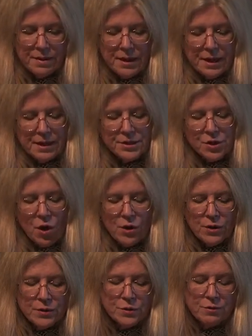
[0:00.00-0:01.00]
In a song
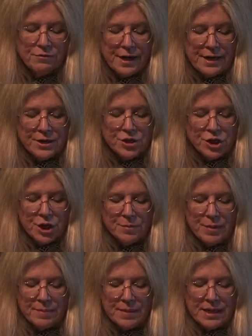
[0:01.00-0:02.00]
whose refrain is shared
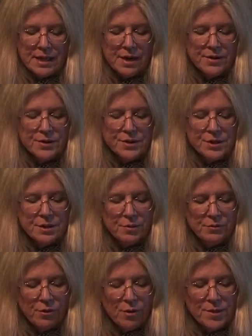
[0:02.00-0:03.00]
by many others, the
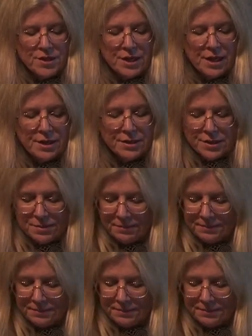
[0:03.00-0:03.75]
performer sings.